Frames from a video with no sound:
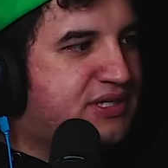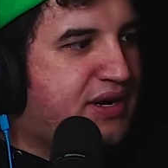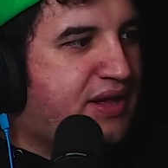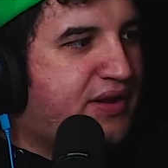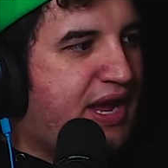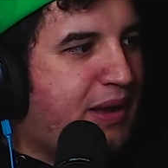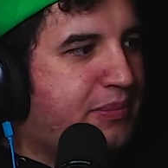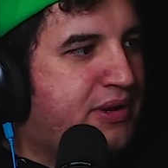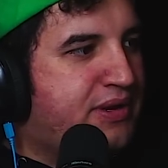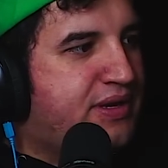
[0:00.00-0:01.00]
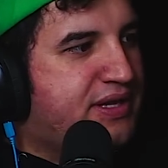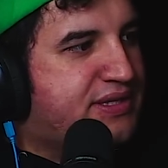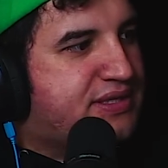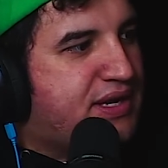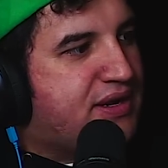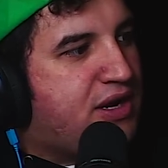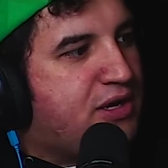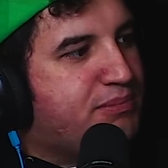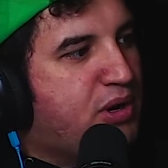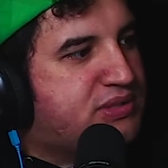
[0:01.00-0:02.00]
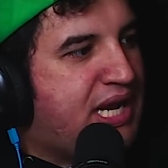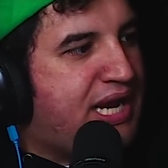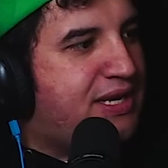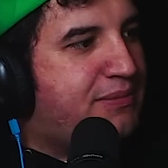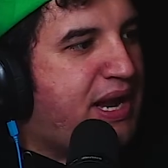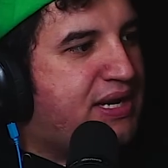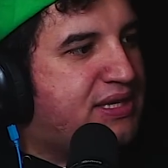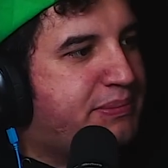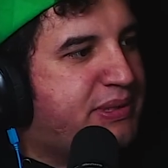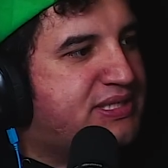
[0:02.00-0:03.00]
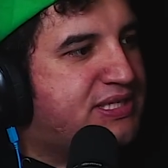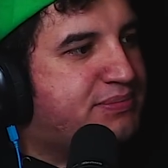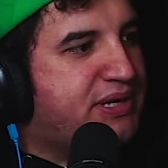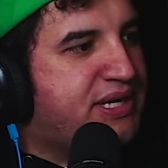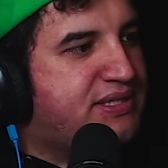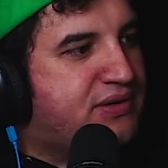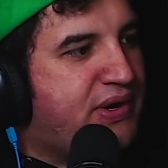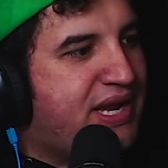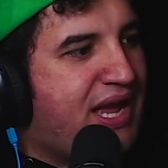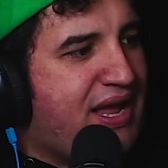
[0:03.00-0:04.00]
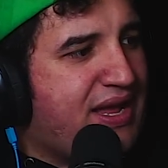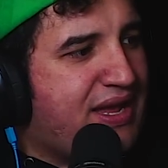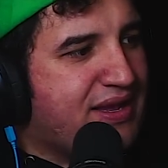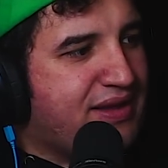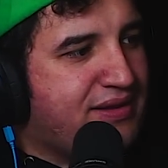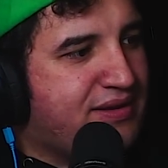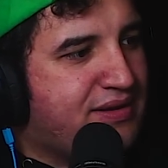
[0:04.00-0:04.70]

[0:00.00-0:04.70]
Shout out Hap. It's called Most Hated Man in the Business, but he's a great guy.